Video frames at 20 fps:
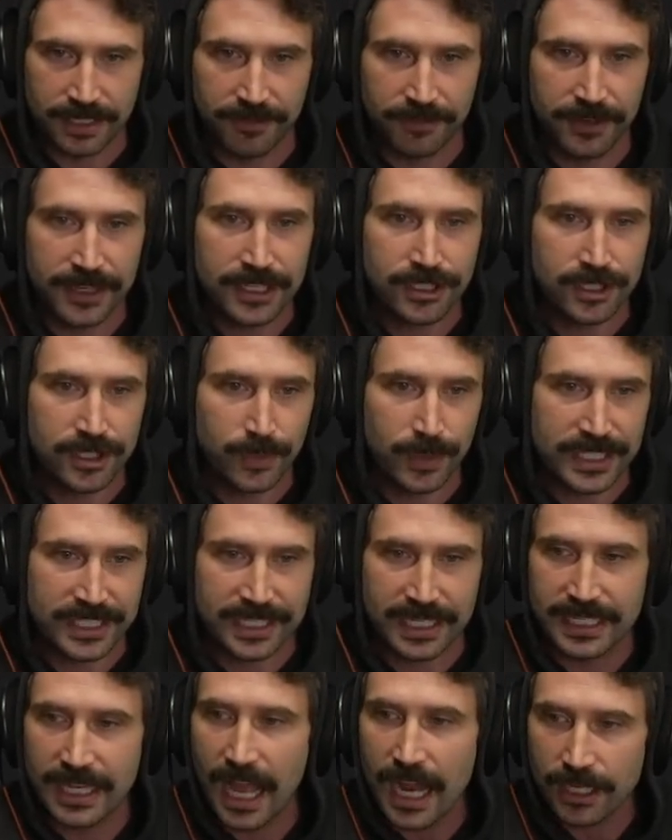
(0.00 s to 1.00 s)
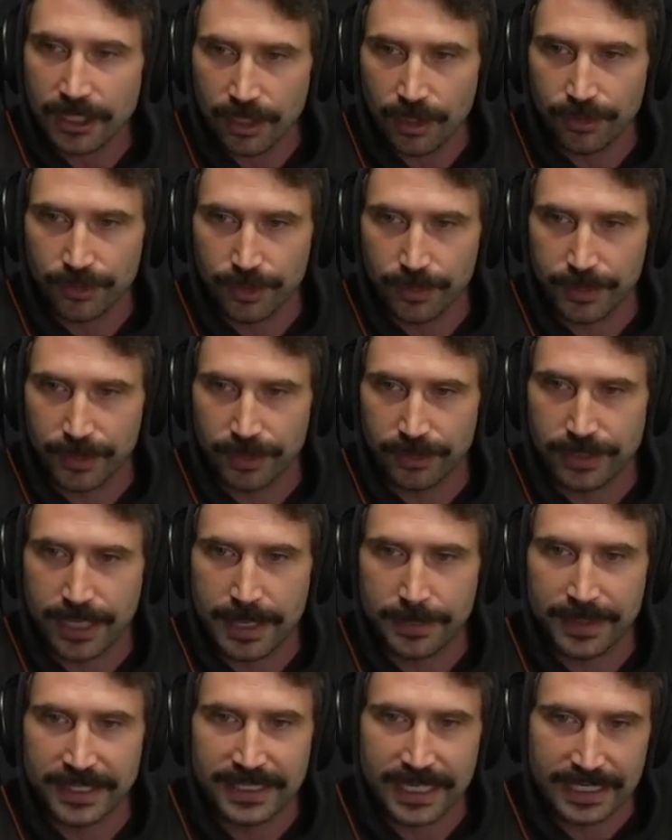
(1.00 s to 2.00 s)
Uh, features which did not go through
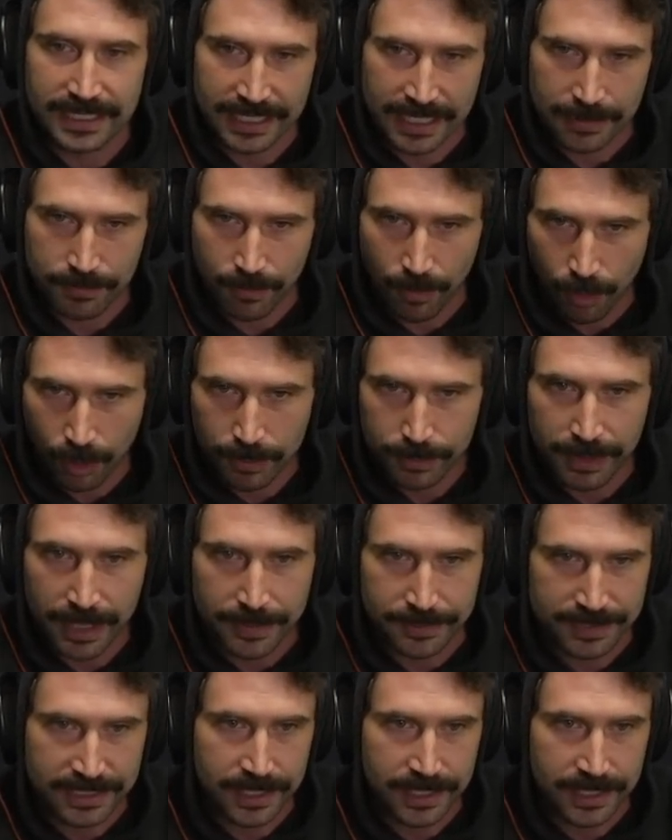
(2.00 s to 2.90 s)
prototyping tend to hit more bumps.